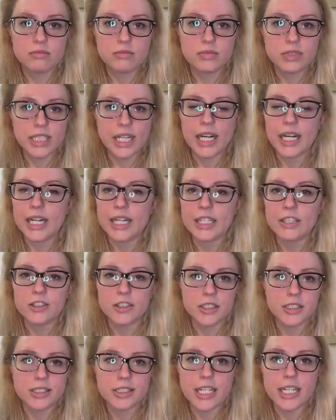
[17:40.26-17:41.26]
die
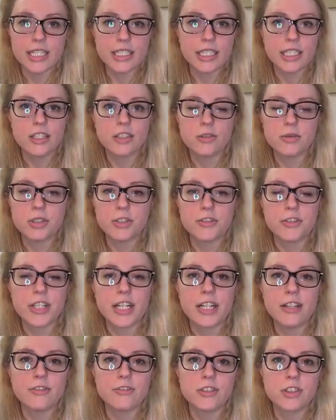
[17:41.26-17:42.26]
or stagnate or whatever
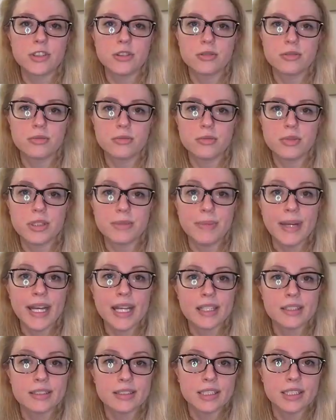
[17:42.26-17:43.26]
after we
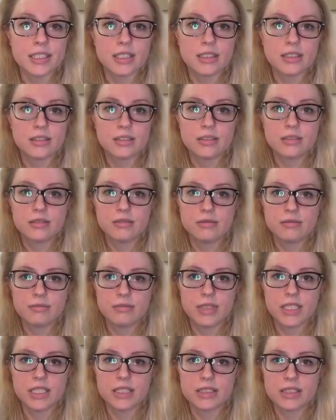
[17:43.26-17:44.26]
pass. Like,
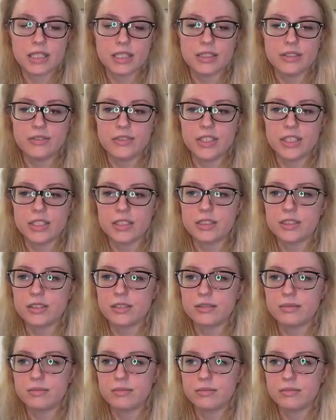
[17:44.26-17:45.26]
it's kind of
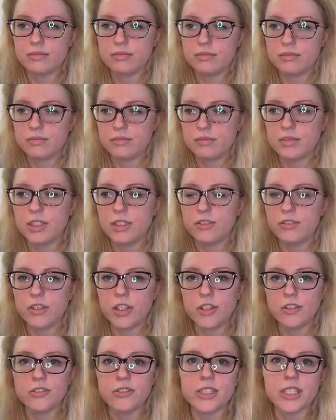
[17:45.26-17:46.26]
this
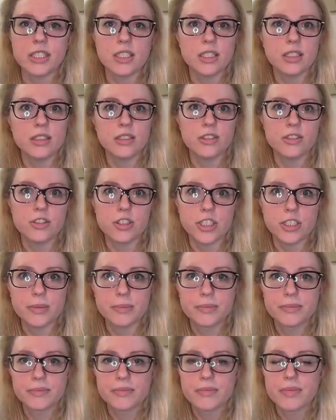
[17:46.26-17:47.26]
evolving energy.
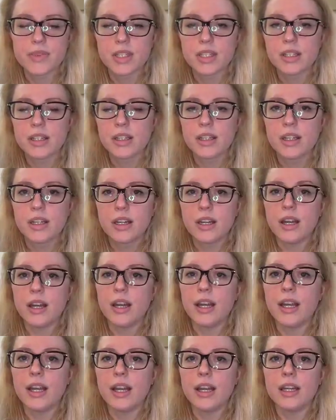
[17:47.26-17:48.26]

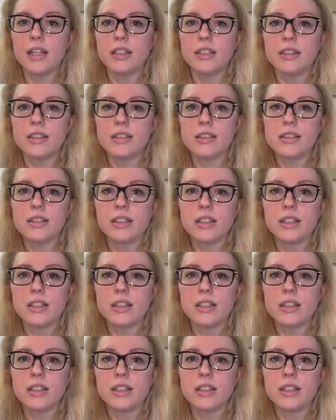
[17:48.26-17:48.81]
And